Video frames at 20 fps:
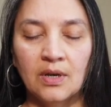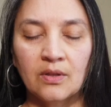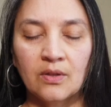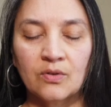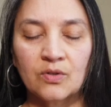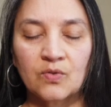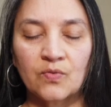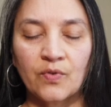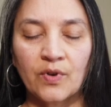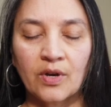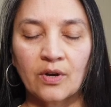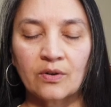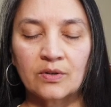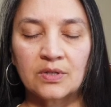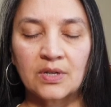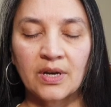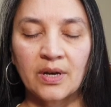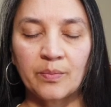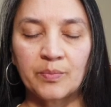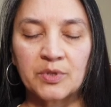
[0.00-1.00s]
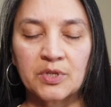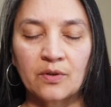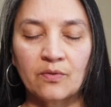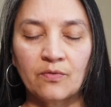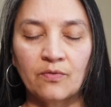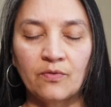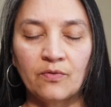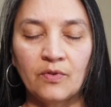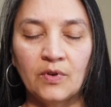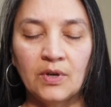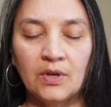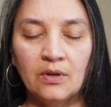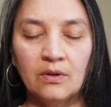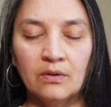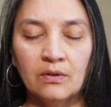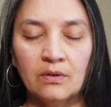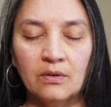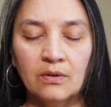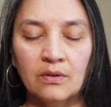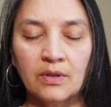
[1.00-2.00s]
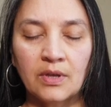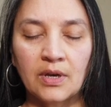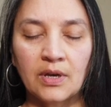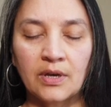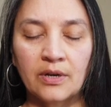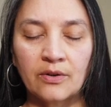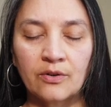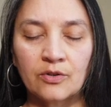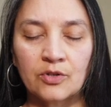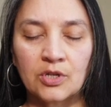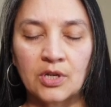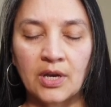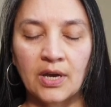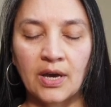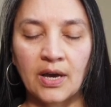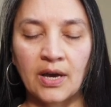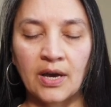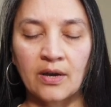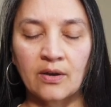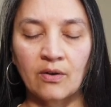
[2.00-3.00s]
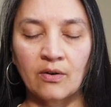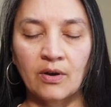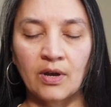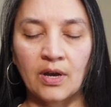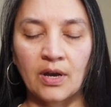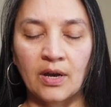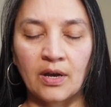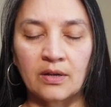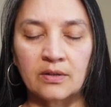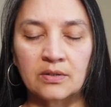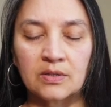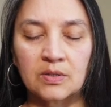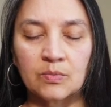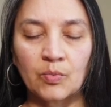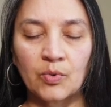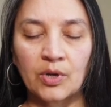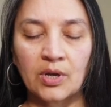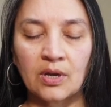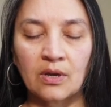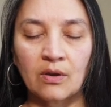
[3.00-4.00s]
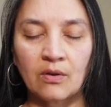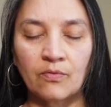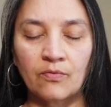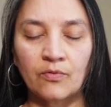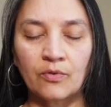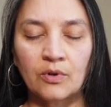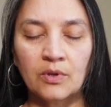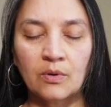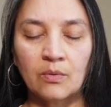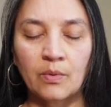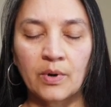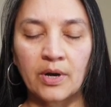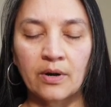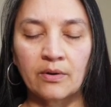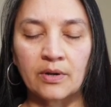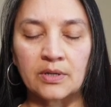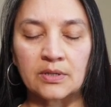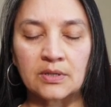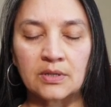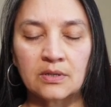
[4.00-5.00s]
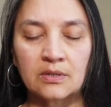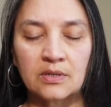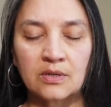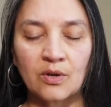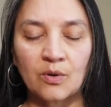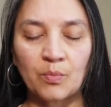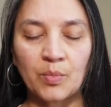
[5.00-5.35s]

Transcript: and those fingertips, and feel the energy at your hands, bringing your full awareness into